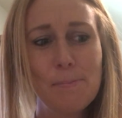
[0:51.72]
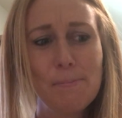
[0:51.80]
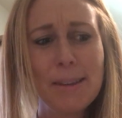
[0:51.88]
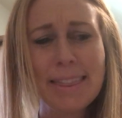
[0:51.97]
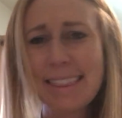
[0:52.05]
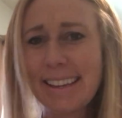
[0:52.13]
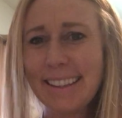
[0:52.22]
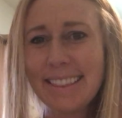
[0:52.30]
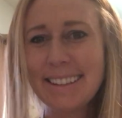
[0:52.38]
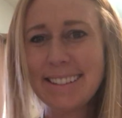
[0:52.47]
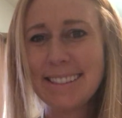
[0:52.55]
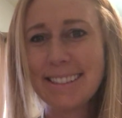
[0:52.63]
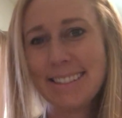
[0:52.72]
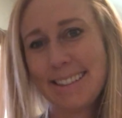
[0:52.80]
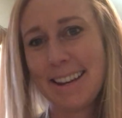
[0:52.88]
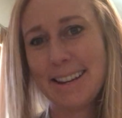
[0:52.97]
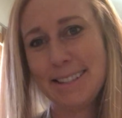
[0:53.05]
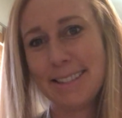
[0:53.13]
But then the
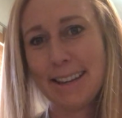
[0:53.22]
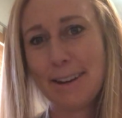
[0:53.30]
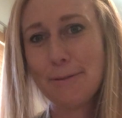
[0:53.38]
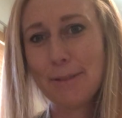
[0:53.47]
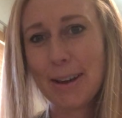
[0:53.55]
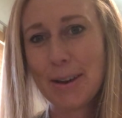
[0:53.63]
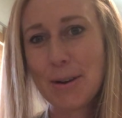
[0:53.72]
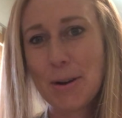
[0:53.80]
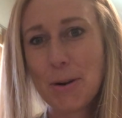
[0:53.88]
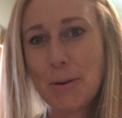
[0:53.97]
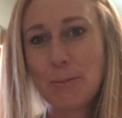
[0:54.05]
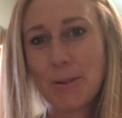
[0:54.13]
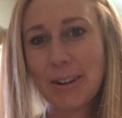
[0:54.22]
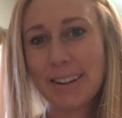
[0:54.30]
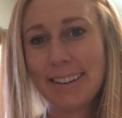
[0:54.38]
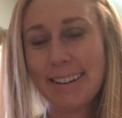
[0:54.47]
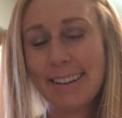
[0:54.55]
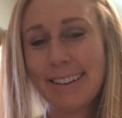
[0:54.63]
stay safe at home
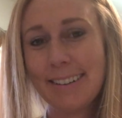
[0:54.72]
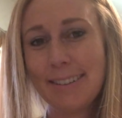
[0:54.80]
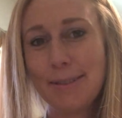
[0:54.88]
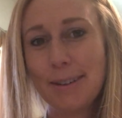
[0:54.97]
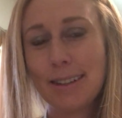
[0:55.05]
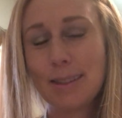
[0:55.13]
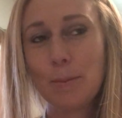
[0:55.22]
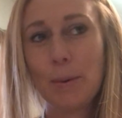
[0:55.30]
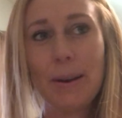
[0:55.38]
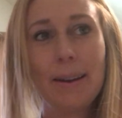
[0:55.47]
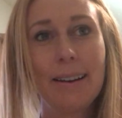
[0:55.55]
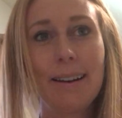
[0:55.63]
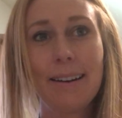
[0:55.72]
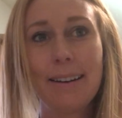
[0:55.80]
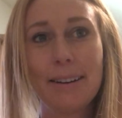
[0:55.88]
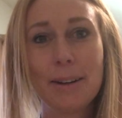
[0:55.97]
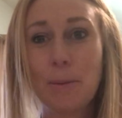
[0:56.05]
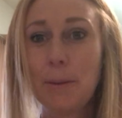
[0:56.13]
order was put on
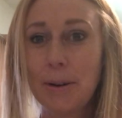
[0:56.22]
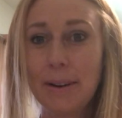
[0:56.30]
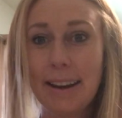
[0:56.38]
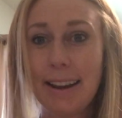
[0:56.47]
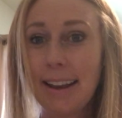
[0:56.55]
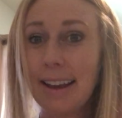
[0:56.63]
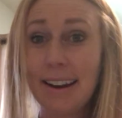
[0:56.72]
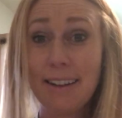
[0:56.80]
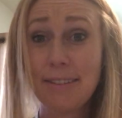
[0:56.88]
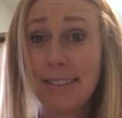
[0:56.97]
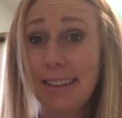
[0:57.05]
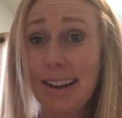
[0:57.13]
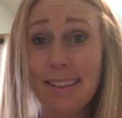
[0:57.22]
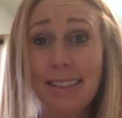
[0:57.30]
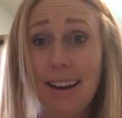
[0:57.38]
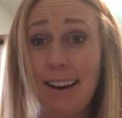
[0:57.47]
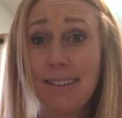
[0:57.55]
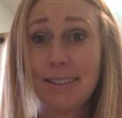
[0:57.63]
our community, and I feel like
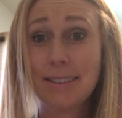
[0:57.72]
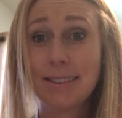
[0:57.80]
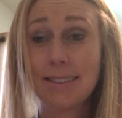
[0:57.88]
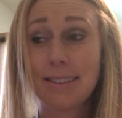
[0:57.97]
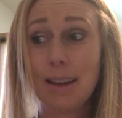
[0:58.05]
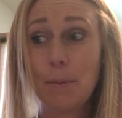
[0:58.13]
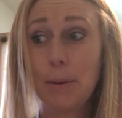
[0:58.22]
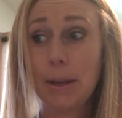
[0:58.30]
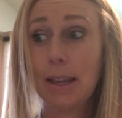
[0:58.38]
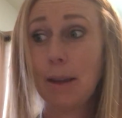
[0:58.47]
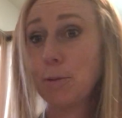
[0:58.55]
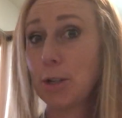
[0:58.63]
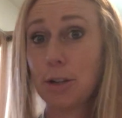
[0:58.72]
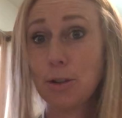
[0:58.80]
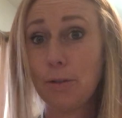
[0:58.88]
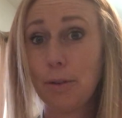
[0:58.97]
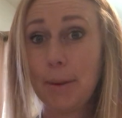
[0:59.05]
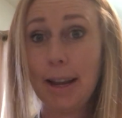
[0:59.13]
that was a big game
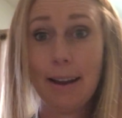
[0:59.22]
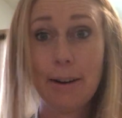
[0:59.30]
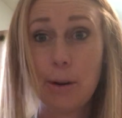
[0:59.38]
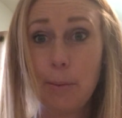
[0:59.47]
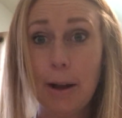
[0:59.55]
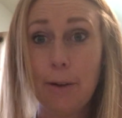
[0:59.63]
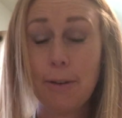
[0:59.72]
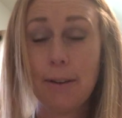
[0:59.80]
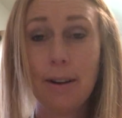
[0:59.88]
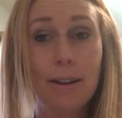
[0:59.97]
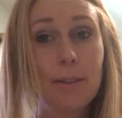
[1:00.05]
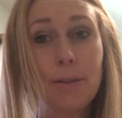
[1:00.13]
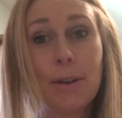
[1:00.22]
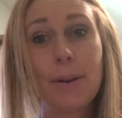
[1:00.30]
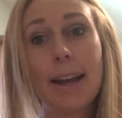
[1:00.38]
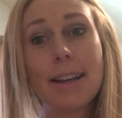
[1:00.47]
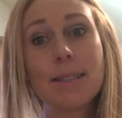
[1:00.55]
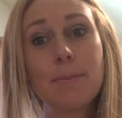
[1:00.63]
changer for me. I don't know about all of you
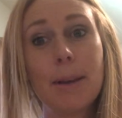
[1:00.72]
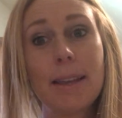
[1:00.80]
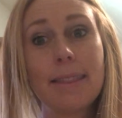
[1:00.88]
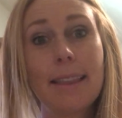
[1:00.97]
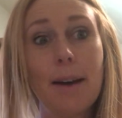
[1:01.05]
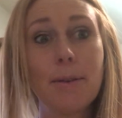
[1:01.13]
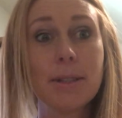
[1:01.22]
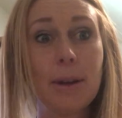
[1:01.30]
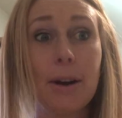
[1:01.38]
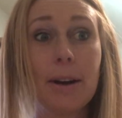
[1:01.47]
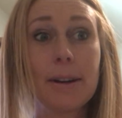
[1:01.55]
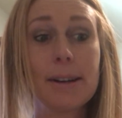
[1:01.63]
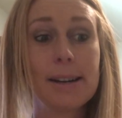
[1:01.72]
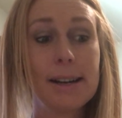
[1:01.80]
guys, but that was hard.